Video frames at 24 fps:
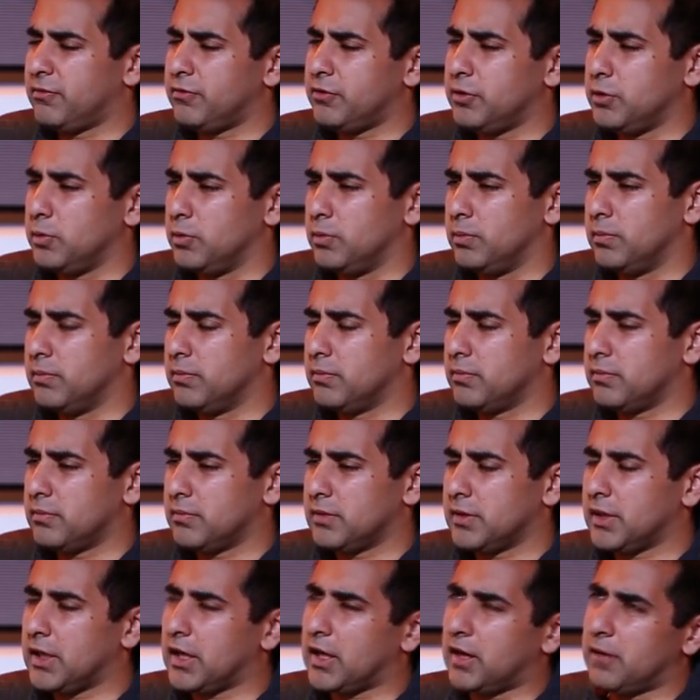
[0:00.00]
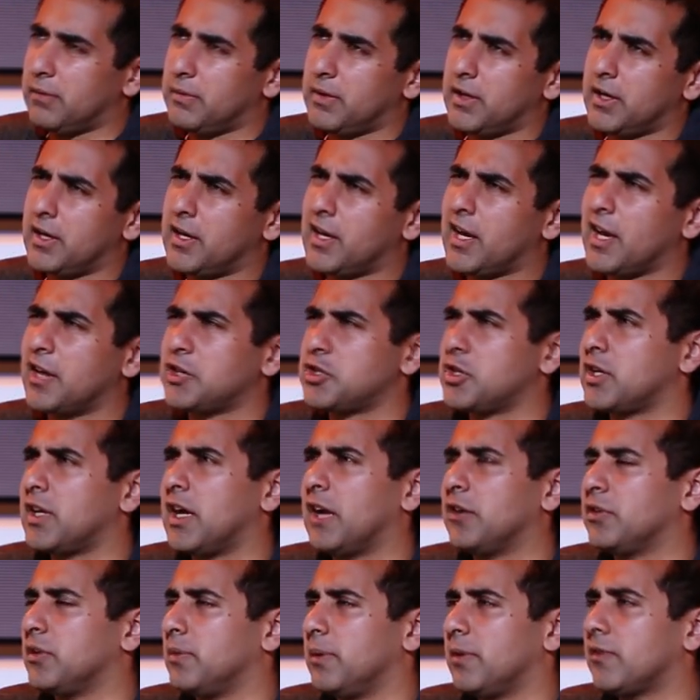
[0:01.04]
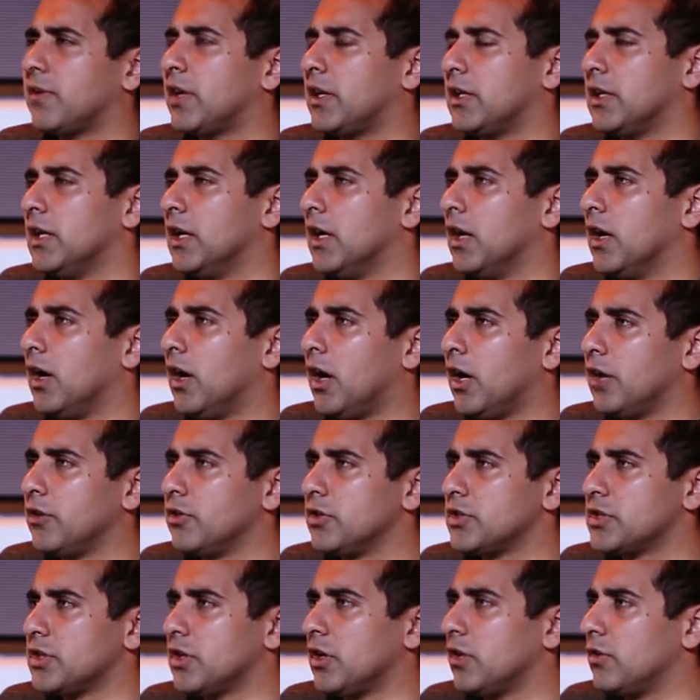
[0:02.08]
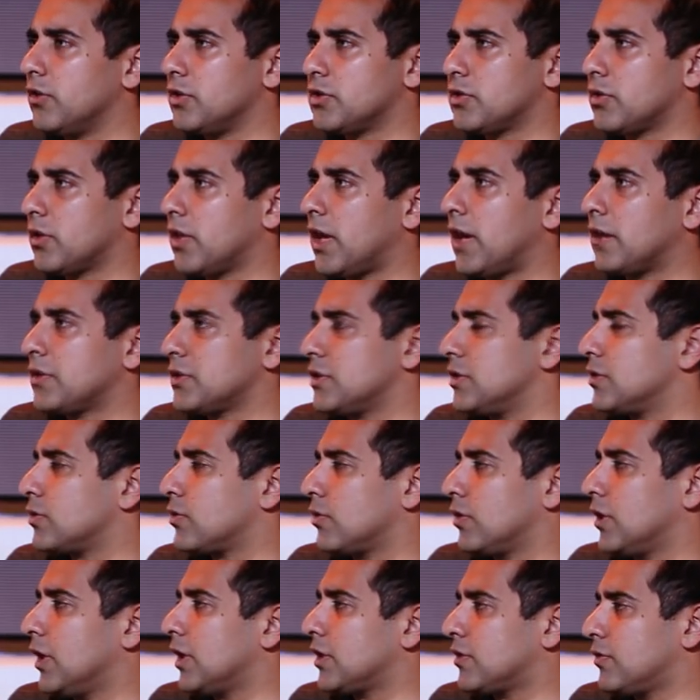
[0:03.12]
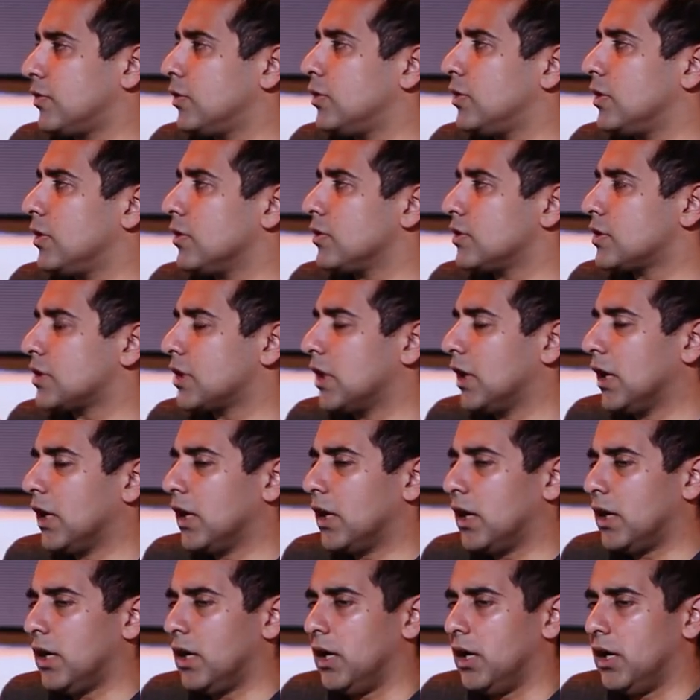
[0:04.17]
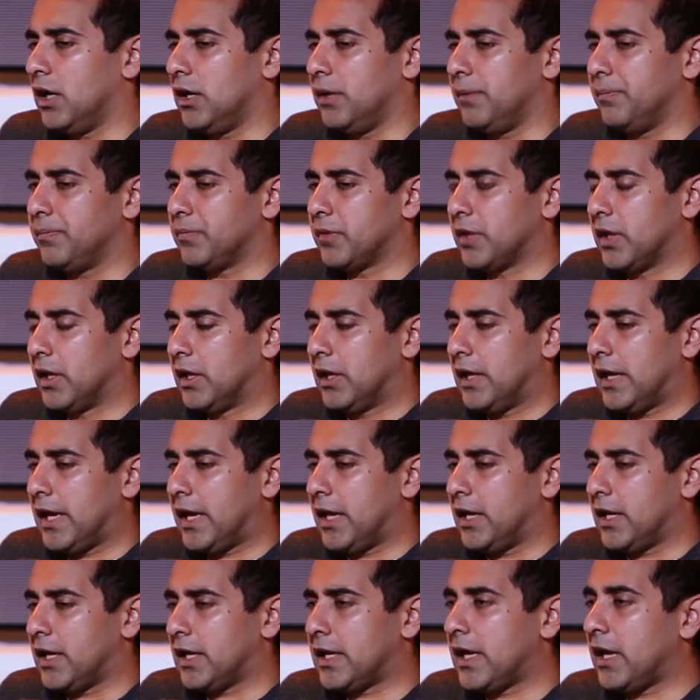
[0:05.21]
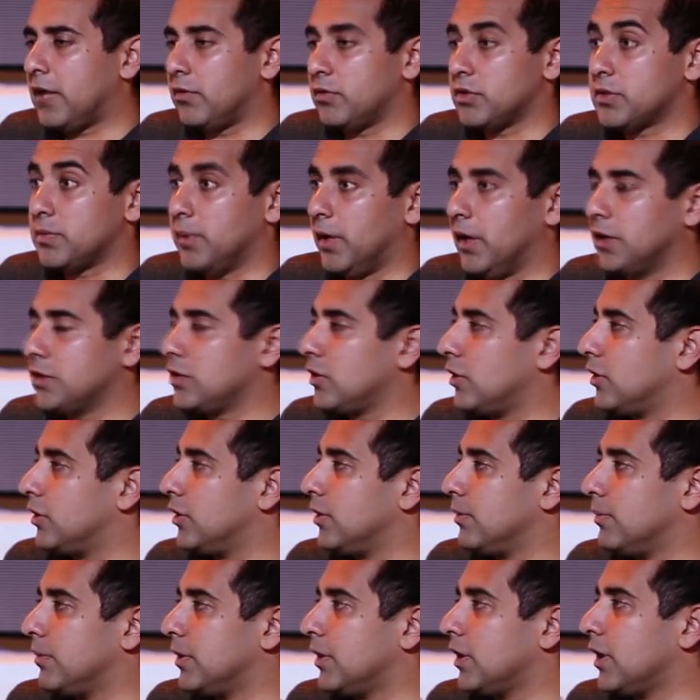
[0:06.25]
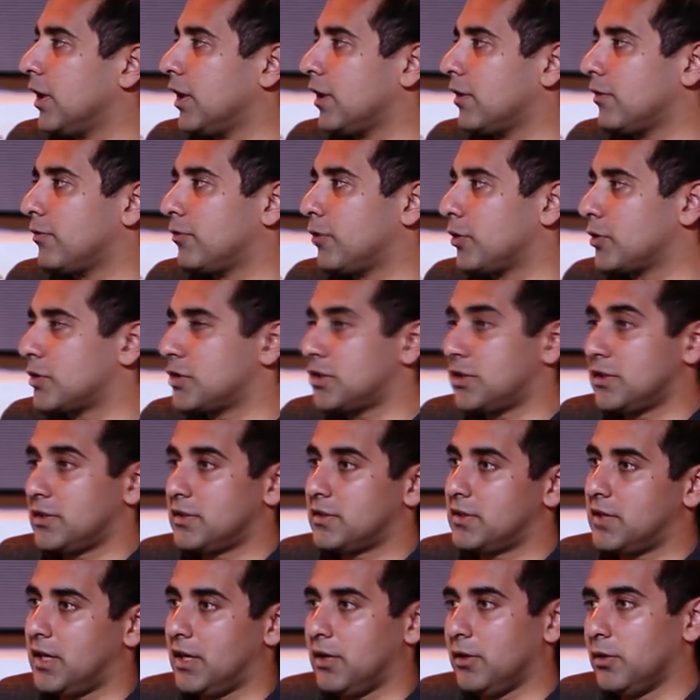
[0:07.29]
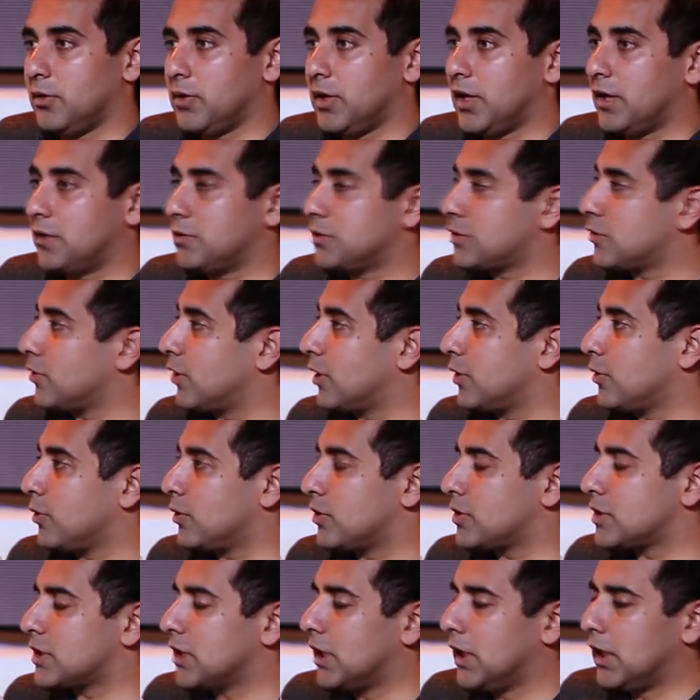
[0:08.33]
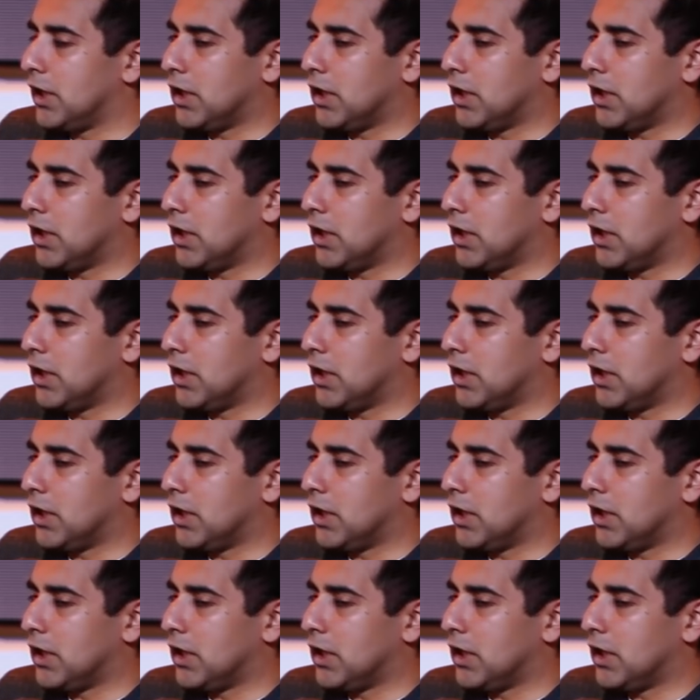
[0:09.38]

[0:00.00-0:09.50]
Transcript: few, like I should count them. I've got hundreds and hundreds or thousands over the last few years. And I can't respond to all of them, but like folks say, oh yeah, it was a great course,